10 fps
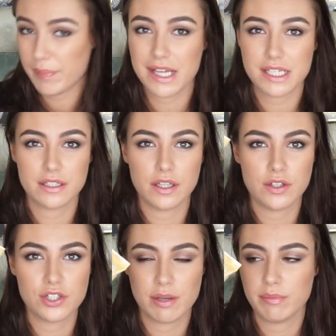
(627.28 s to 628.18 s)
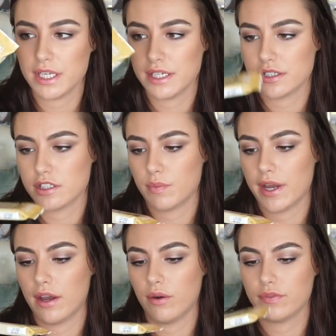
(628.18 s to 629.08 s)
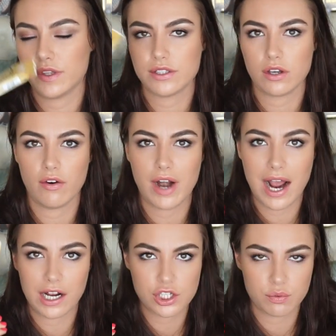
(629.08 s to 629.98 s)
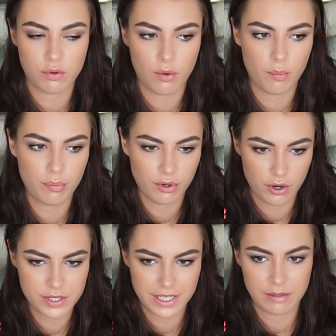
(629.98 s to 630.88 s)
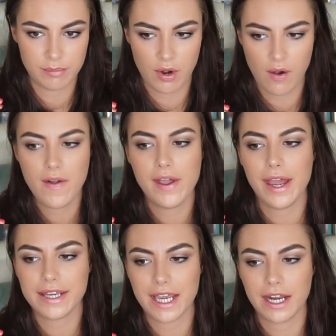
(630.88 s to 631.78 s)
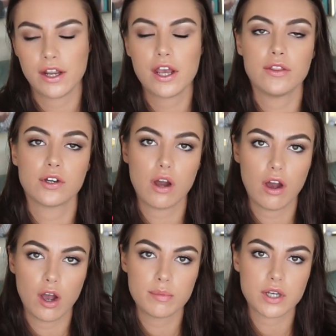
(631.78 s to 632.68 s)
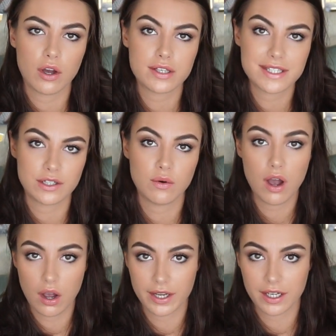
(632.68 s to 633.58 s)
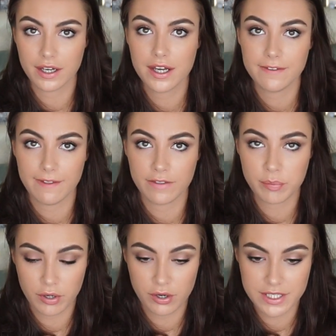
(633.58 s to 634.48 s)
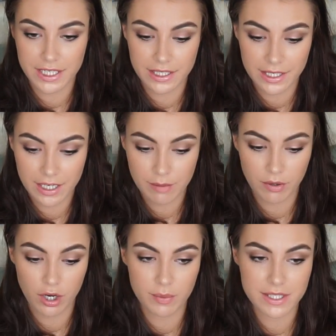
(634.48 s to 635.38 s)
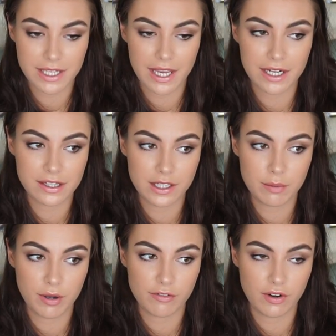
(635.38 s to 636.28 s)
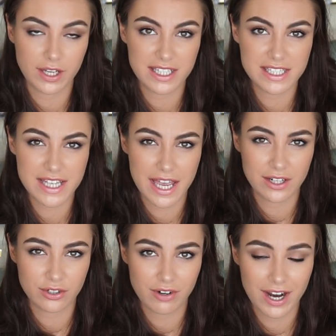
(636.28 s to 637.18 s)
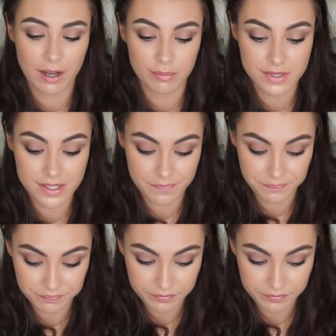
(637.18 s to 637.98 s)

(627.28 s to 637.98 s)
better than the Jiminis as well. These are an actual protein bar. Again, the carbs are still higher than the protein in it, but I would say anything above like 10 grams